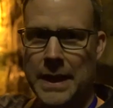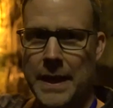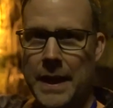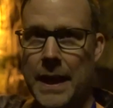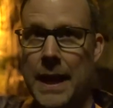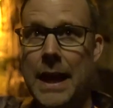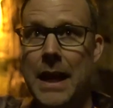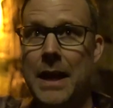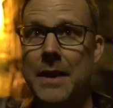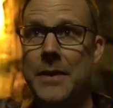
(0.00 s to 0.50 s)

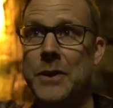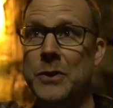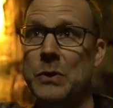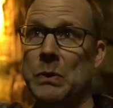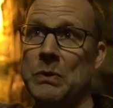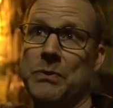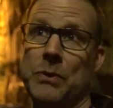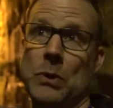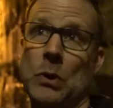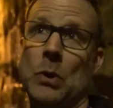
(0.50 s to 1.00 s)
that this
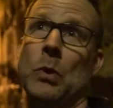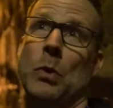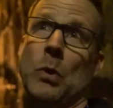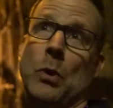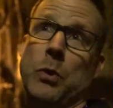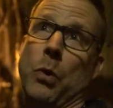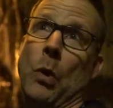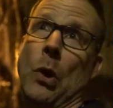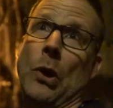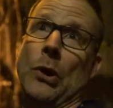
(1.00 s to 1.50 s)
would fill
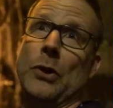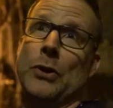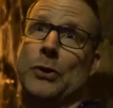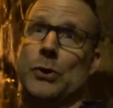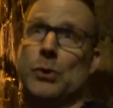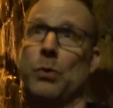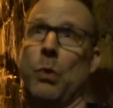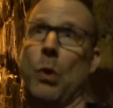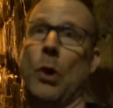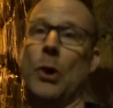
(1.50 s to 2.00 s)
with water.
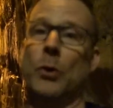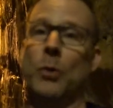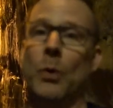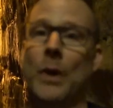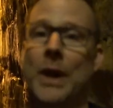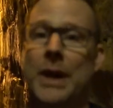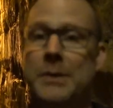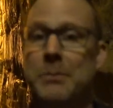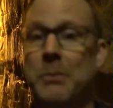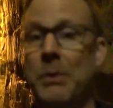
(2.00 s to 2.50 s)
This is
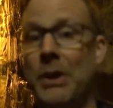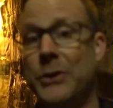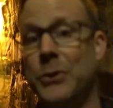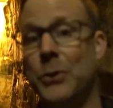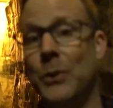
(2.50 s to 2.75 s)
waterways, but